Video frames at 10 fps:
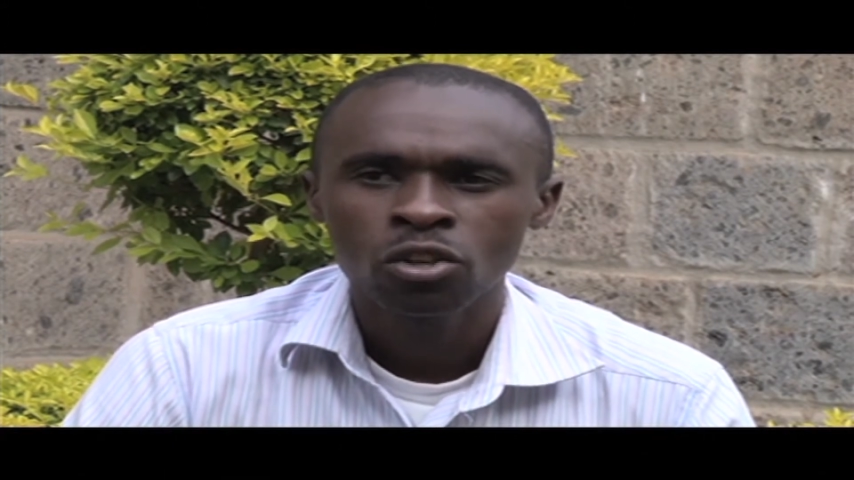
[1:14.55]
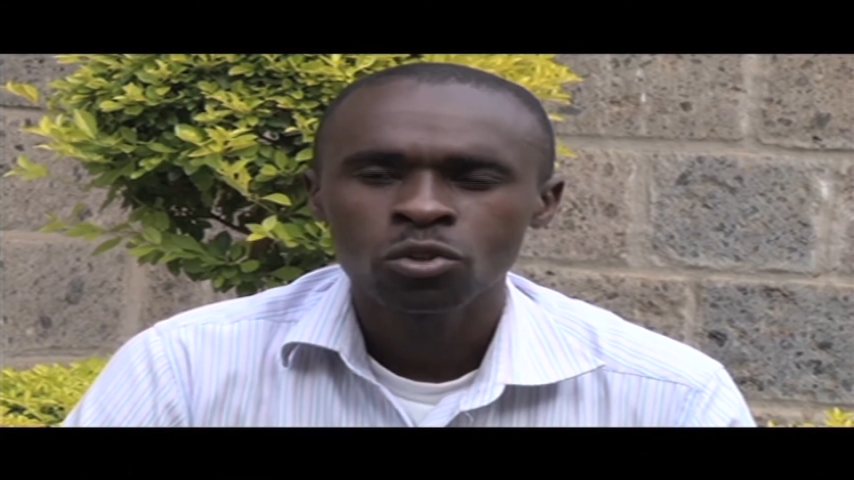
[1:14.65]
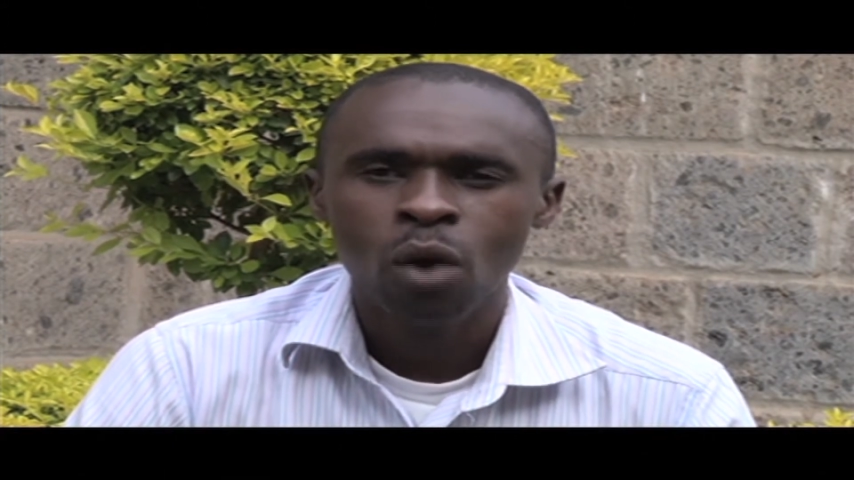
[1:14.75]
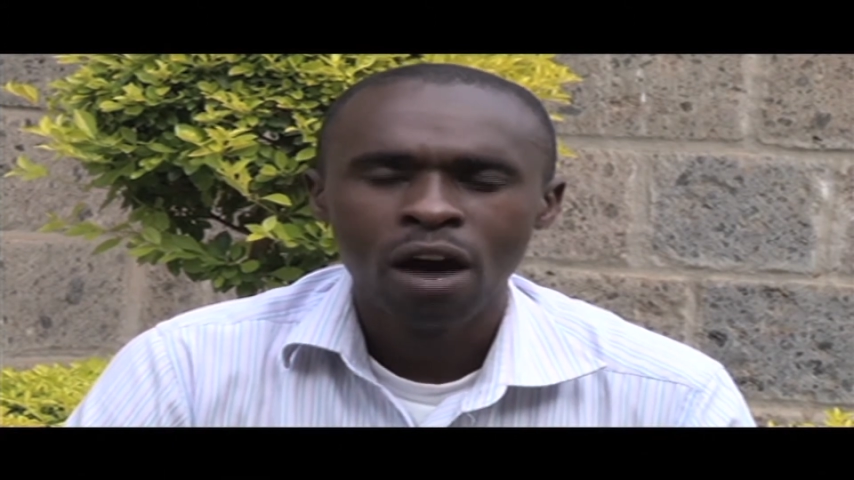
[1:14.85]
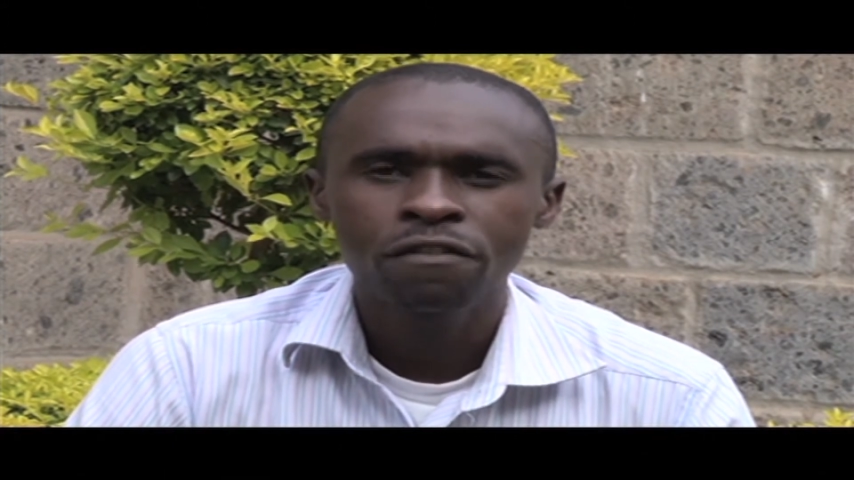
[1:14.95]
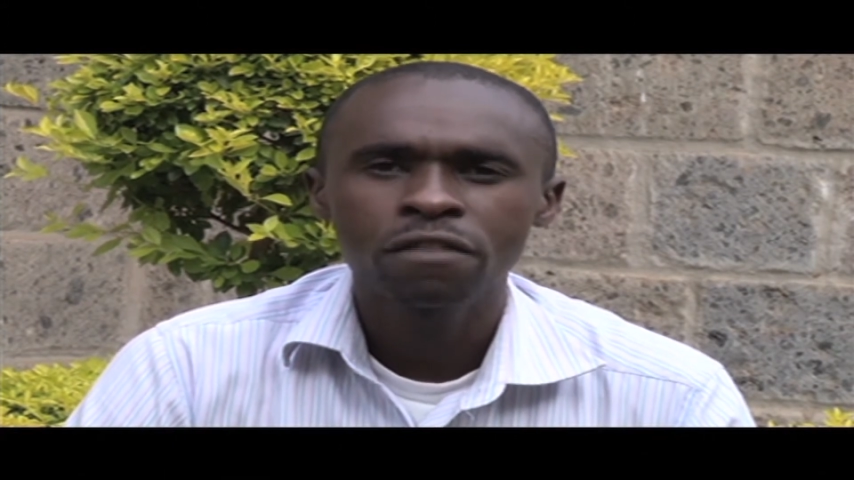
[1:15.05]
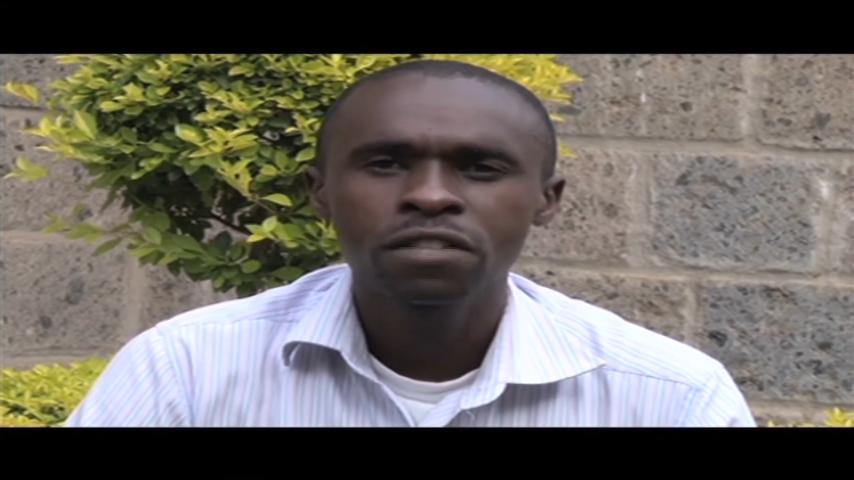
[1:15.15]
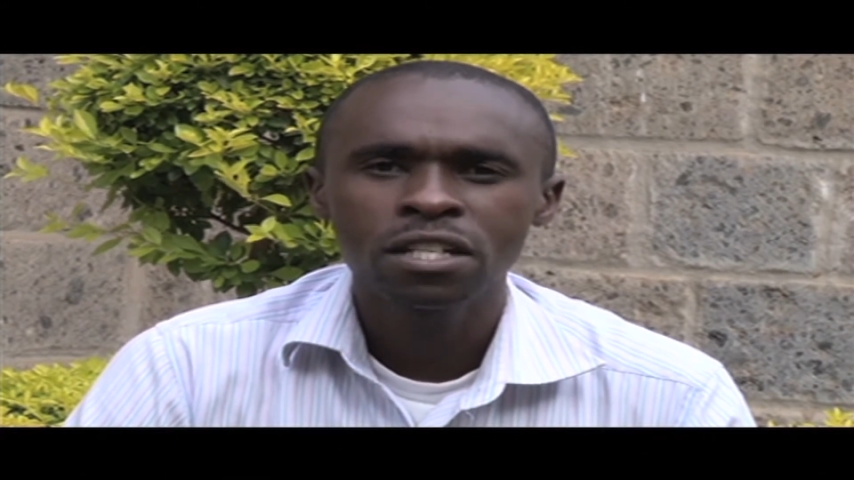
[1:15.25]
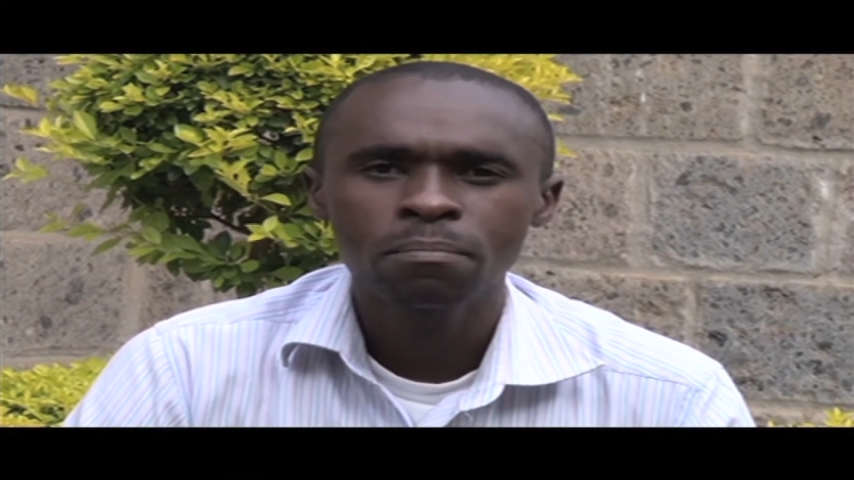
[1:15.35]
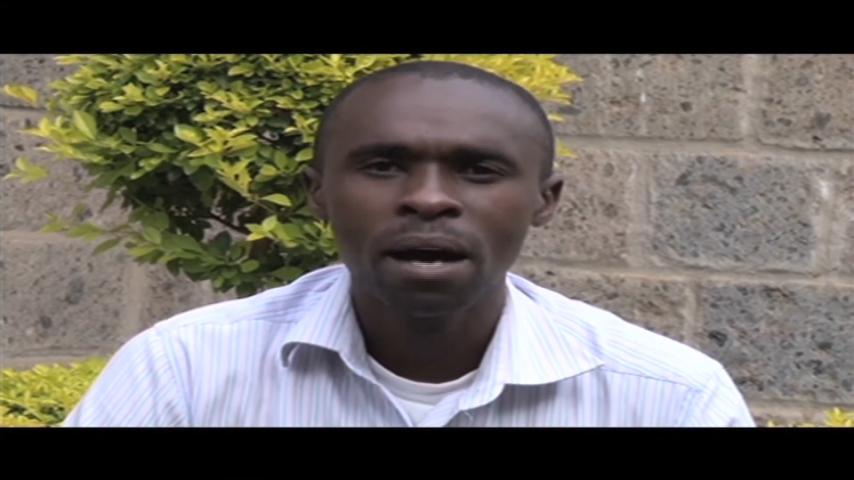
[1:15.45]
to have
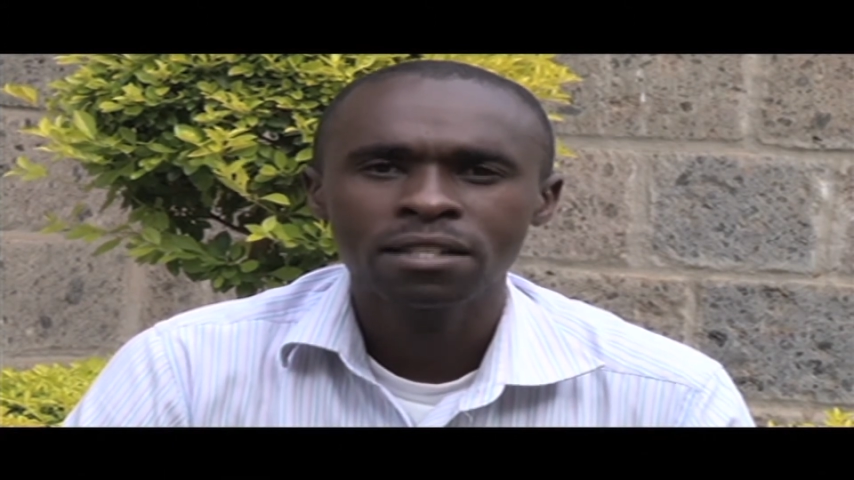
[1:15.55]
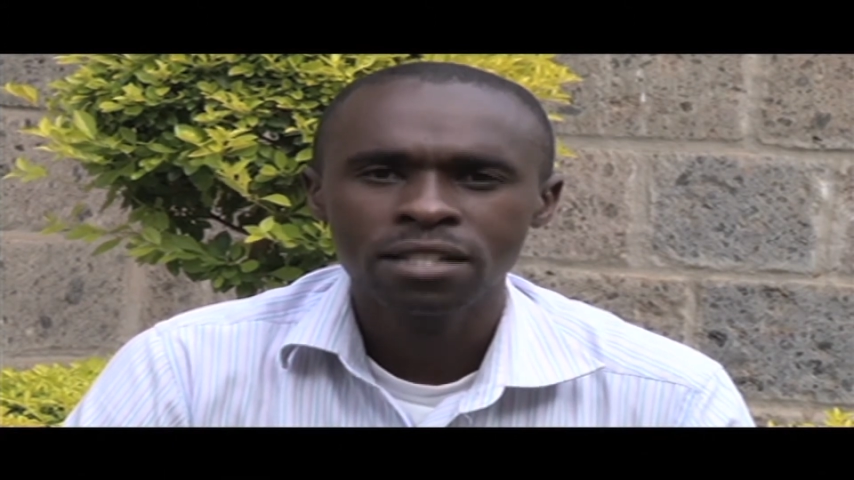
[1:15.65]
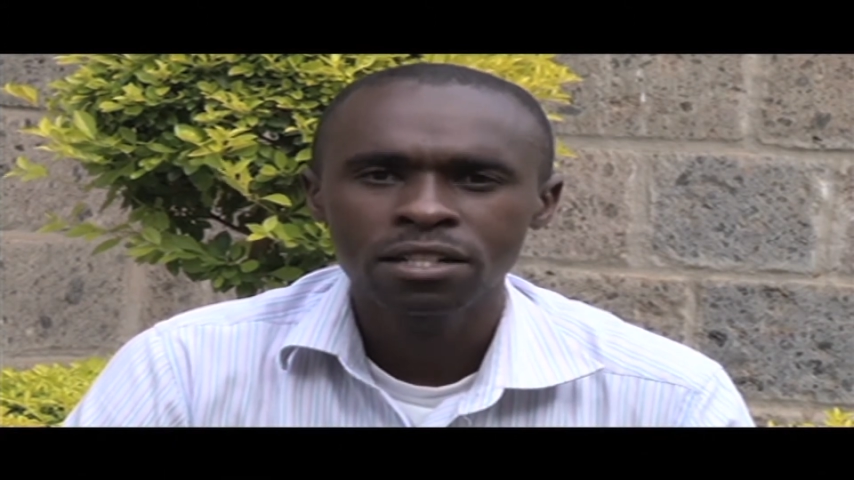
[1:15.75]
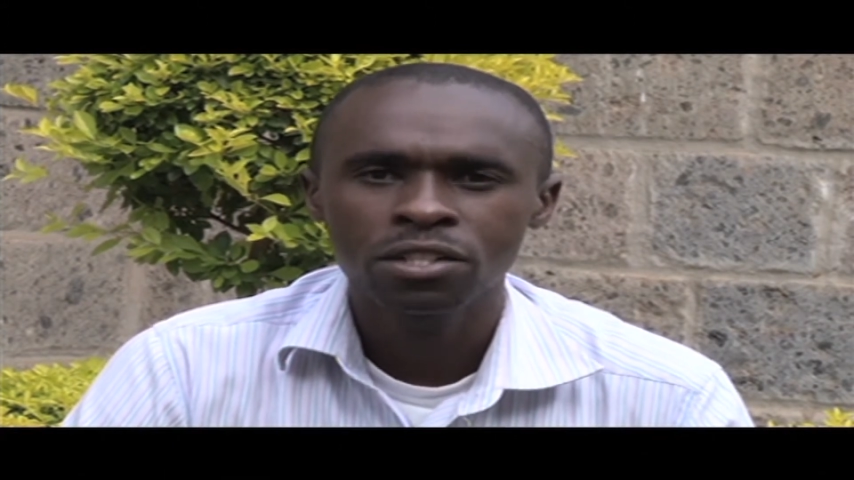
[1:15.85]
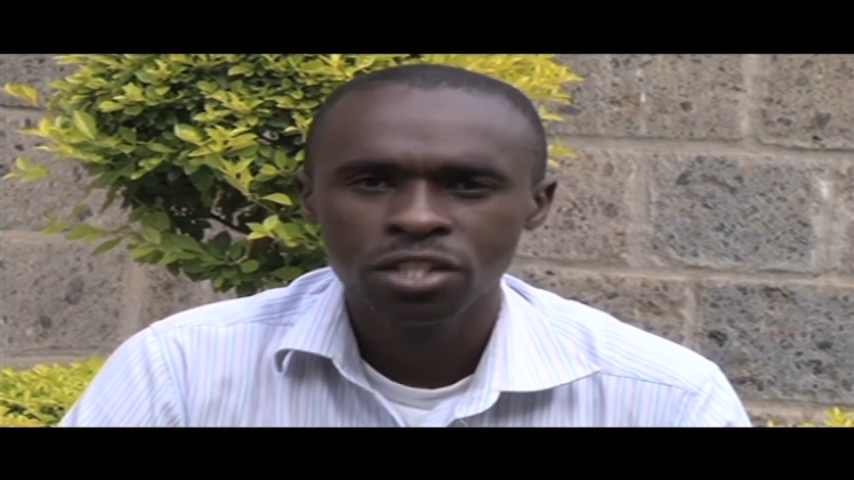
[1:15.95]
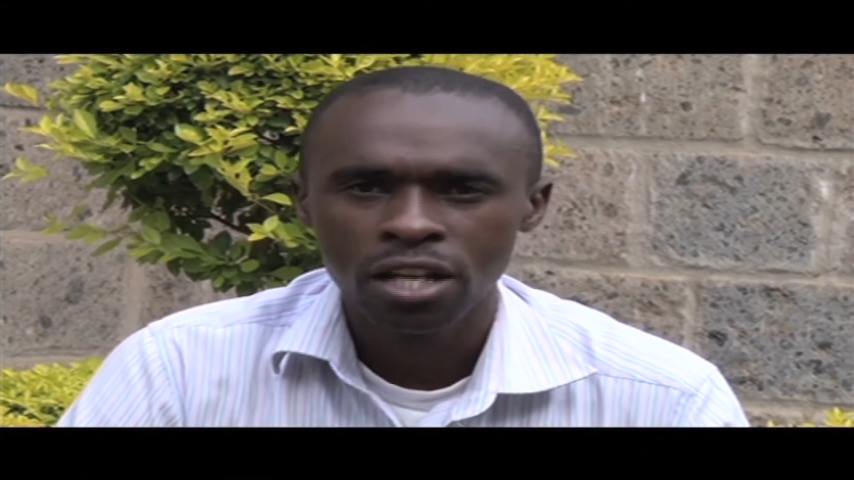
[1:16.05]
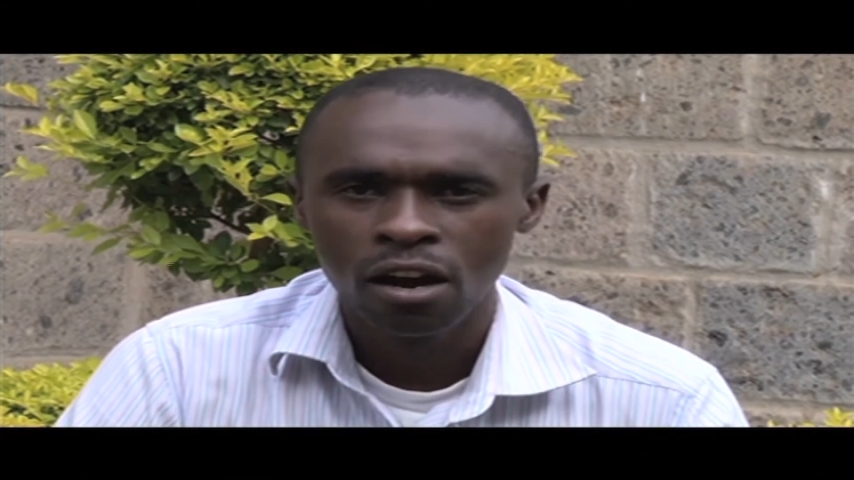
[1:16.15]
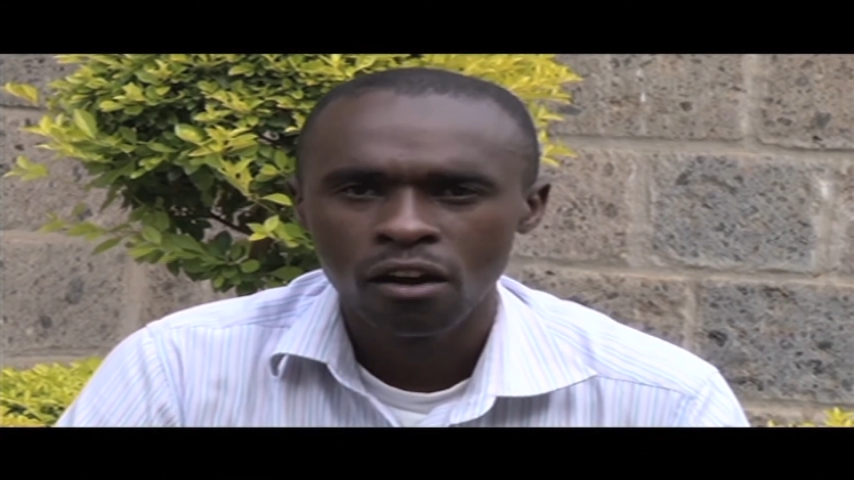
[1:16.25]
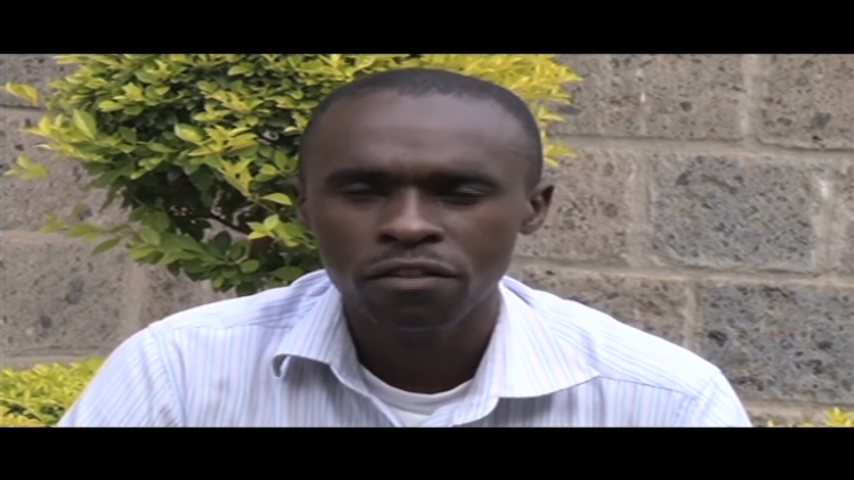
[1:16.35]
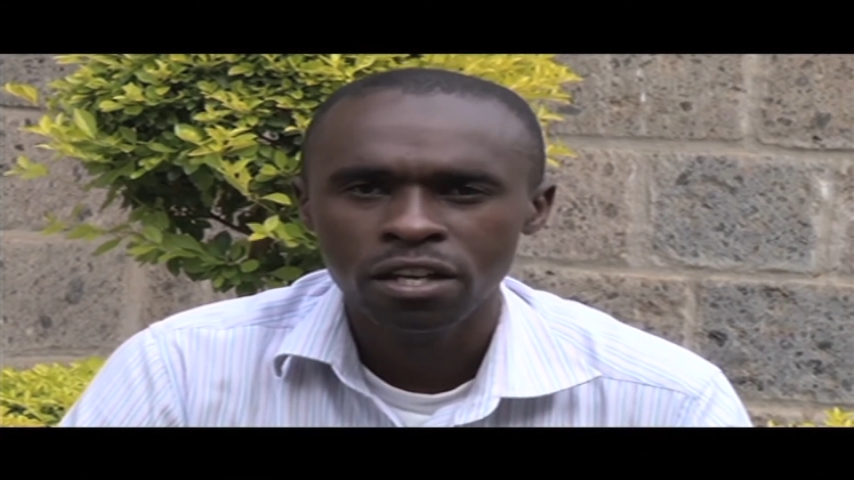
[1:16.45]
15% share
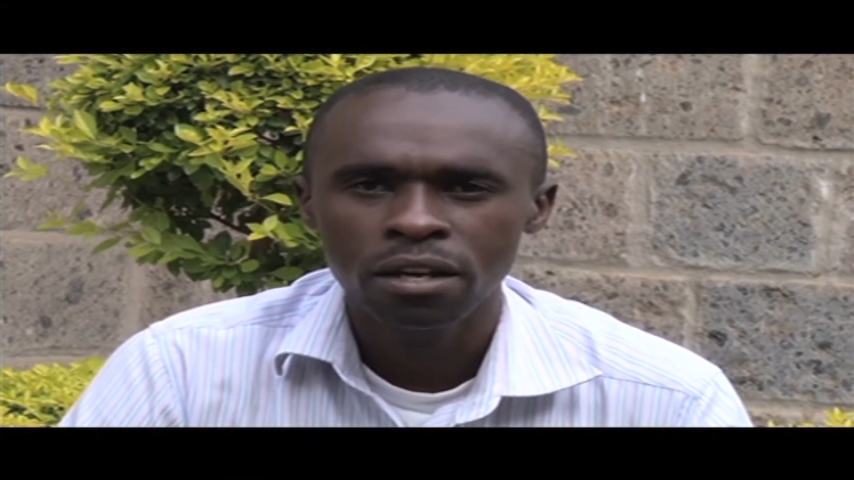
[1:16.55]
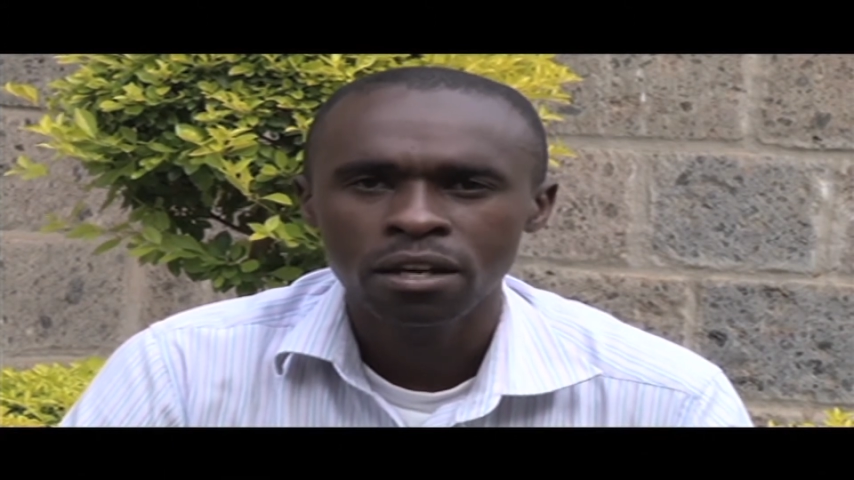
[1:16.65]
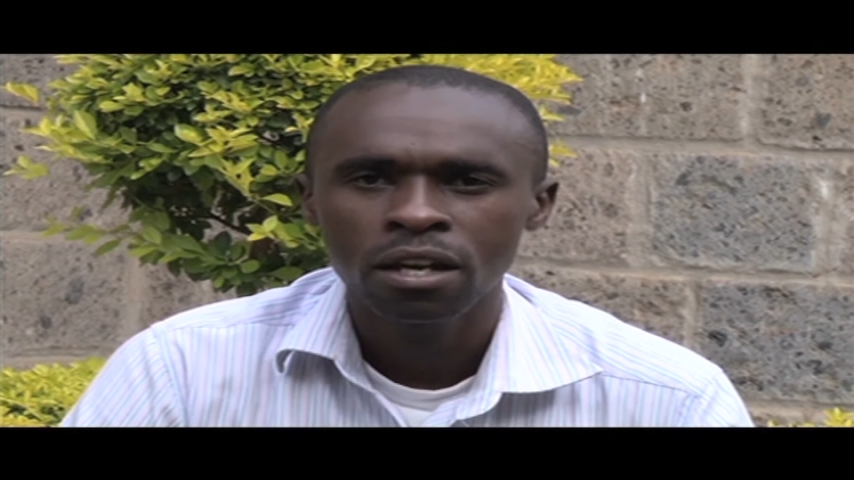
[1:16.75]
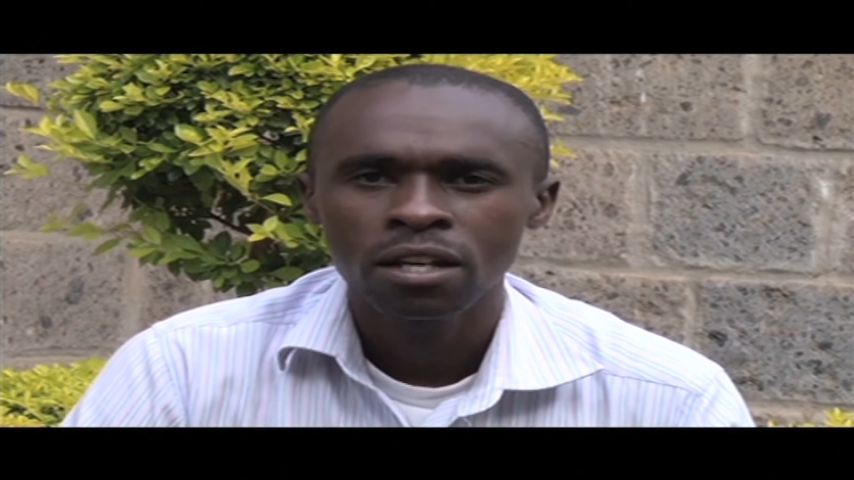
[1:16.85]
of the